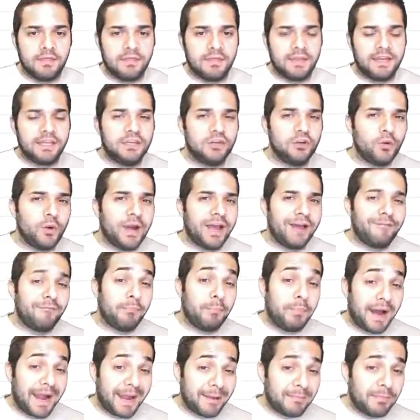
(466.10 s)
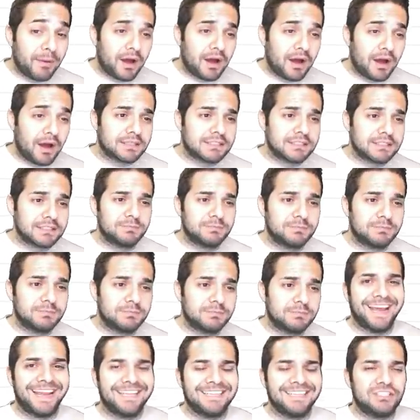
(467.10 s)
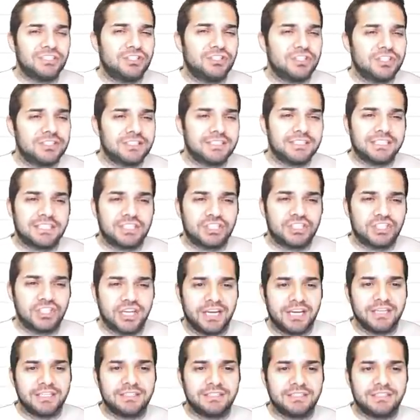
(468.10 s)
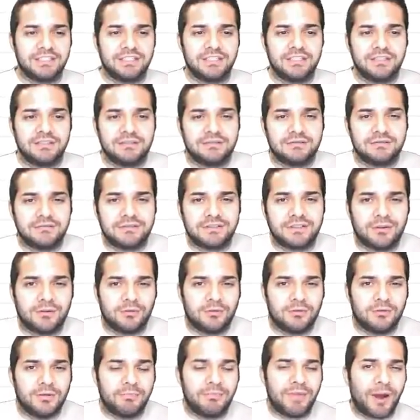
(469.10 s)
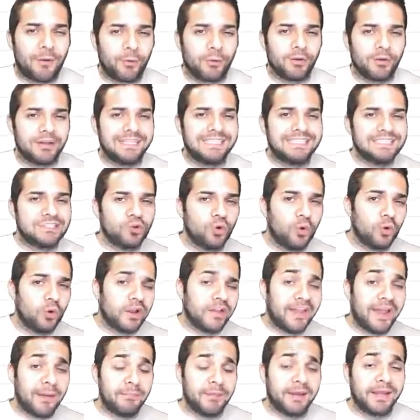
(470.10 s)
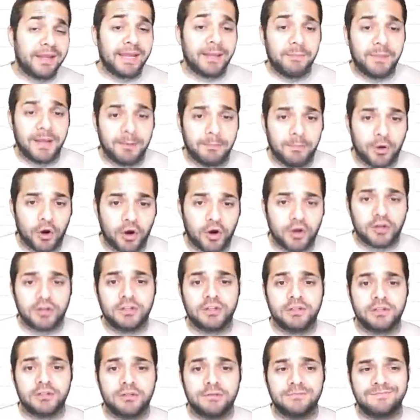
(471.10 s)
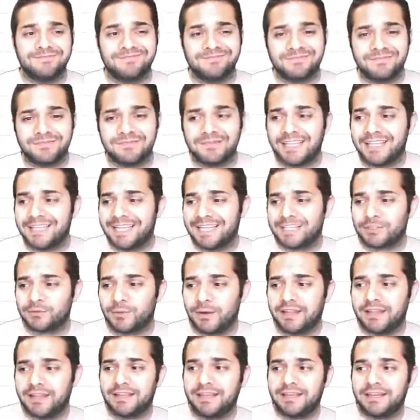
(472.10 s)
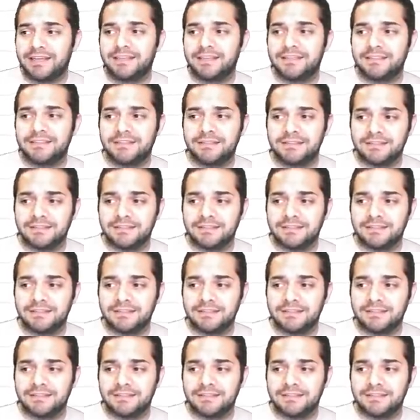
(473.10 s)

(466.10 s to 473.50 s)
They do have BuyBox, but that is just an exchange. So I'm not really sold on that being a big partner. And that's why they get